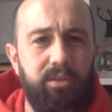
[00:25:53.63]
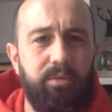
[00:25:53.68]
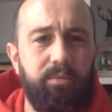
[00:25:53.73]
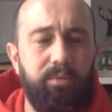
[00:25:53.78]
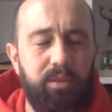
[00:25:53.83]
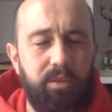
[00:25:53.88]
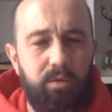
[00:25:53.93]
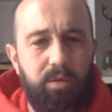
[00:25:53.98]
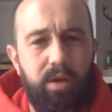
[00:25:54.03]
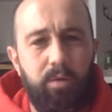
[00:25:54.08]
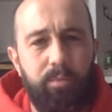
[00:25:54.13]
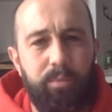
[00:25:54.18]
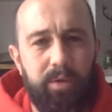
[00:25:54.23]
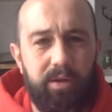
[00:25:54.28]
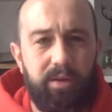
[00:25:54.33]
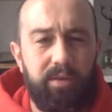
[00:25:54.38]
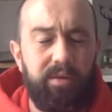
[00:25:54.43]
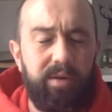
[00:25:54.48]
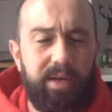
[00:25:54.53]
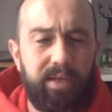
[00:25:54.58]
So I'm still helping
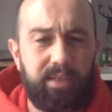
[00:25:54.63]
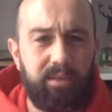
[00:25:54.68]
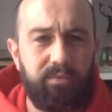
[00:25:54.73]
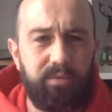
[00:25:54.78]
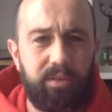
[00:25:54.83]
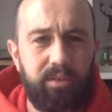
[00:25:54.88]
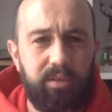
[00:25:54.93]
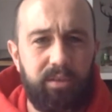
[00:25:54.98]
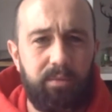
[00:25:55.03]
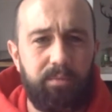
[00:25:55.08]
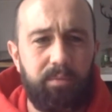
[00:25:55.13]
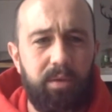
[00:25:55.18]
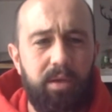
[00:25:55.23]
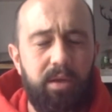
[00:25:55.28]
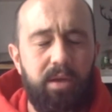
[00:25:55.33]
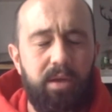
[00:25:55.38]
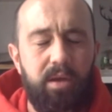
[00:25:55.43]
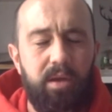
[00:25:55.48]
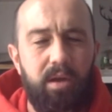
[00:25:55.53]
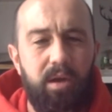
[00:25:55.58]
other activists.
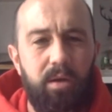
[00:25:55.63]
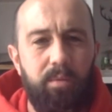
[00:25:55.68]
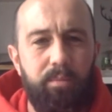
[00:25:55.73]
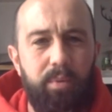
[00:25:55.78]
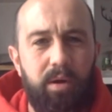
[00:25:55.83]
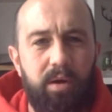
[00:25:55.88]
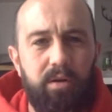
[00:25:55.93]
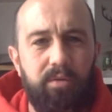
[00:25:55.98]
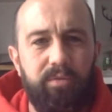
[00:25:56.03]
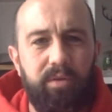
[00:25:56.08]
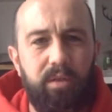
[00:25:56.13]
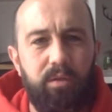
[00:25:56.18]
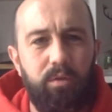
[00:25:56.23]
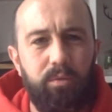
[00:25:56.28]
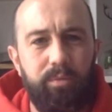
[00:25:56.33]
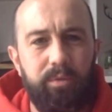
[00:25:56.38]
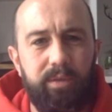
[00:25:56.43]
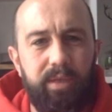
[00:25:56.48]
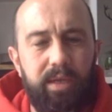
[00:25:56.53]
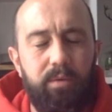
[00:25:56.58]
I'm part of a
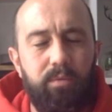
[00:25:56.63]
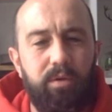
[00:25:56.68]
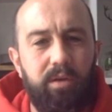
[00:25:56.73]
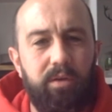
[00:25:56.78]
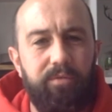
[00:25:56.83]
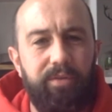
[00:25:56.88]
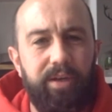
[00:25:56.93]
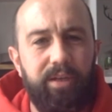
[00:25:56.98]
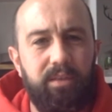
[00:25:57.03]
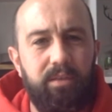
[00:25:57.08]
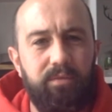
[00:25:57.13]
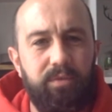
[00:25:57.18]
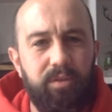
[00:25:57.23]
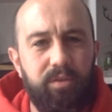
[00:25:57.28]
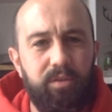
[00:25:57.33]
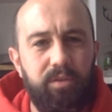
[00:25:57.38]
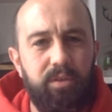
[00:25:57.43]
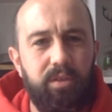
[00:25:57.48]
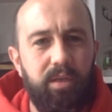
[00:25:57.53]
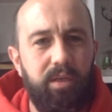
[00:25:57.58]
global network of
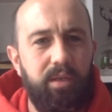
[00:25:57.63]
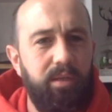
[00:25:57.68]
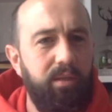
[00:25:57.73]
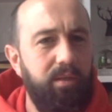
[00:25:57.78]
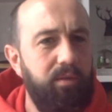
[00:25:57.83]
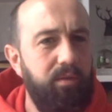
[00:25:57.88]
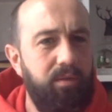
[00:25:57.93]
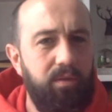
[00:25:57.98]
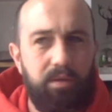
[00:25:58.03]
activists, and